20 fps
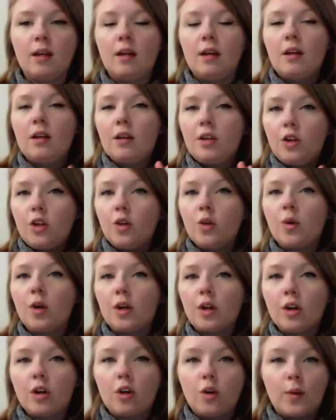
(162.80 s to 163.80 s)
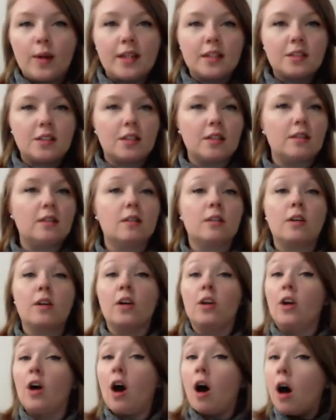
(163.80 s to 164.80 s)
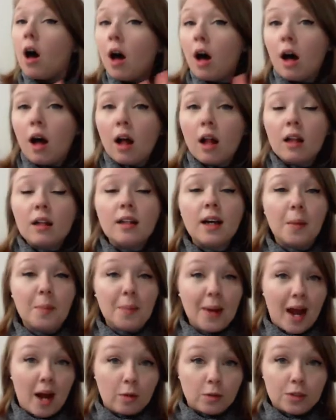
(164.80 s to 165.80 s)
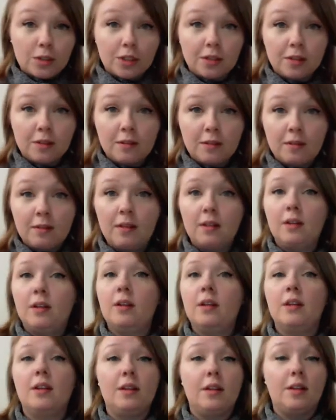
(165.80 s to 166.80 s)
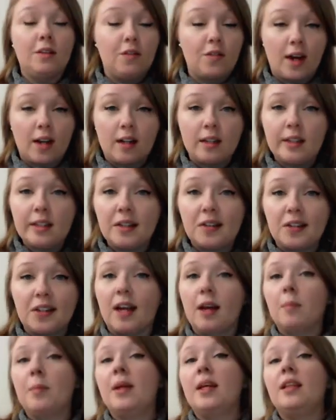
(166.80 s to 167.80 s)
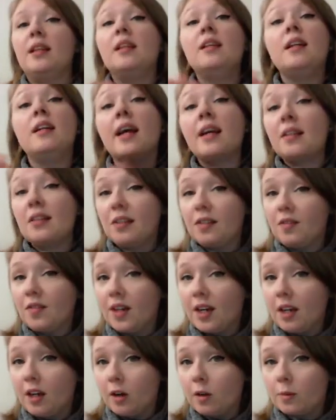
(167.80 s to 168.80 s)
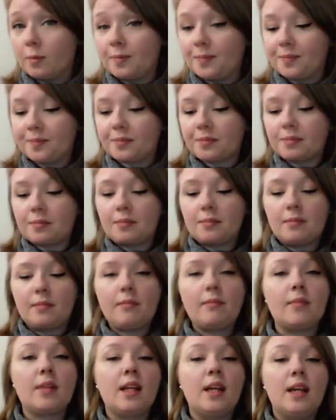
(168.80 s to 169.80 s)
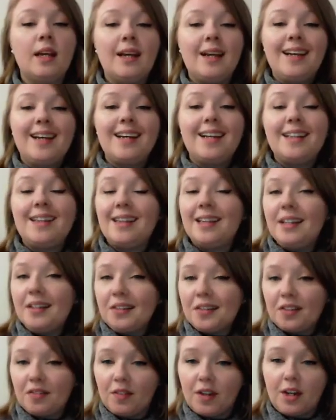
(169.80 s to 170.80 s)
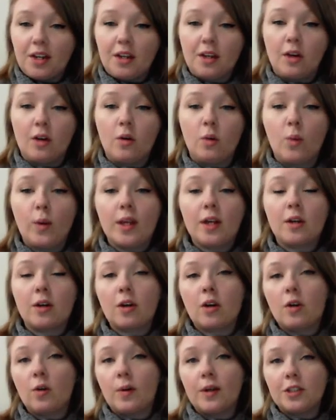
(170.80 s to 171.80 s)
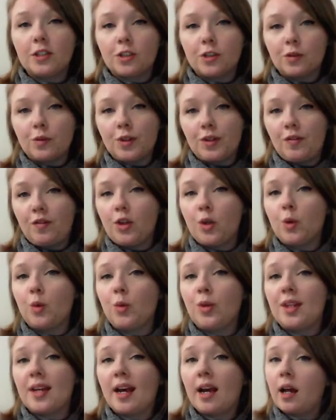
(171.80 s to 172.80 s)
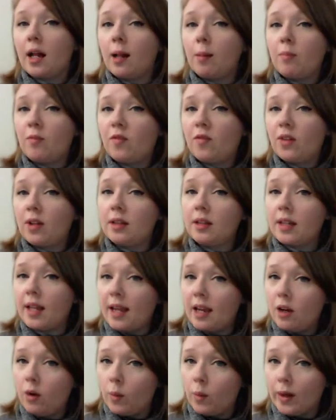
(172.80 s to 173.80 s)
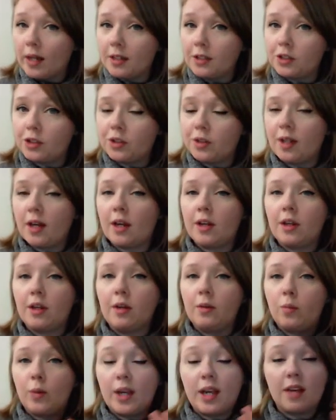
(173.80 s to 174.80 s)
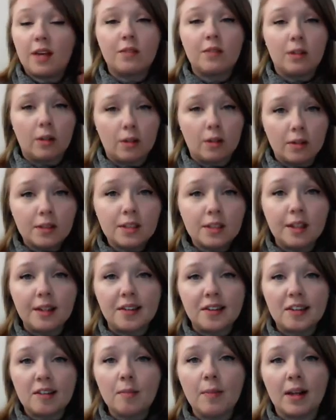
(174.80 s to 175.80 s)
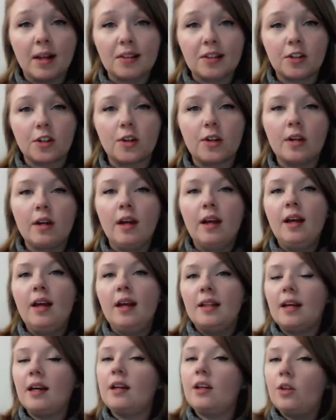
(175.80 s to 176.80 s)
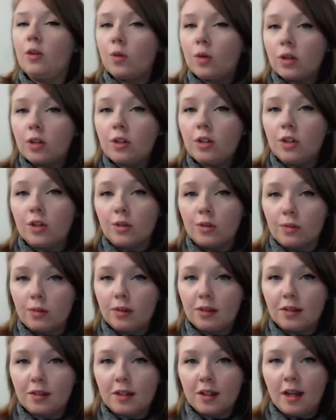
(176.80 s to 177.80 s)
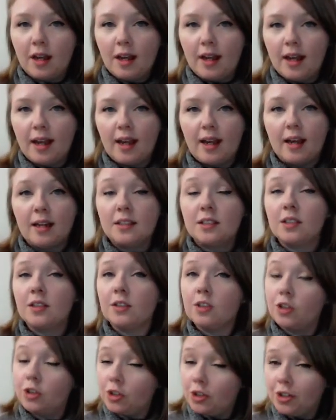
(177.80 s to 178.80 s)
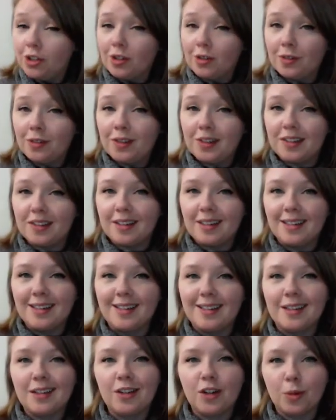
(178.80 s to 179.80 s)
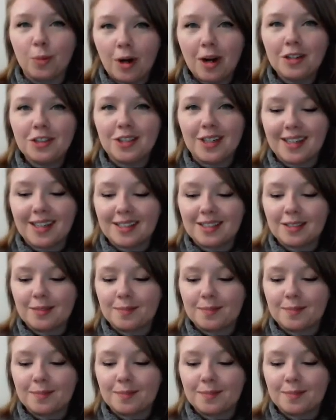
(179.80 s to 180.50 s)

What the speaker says: You are going to learn all about the final exam in the next video. In this video, we are going to review the helpful language that we have learned this semester that you could use and should use in your project.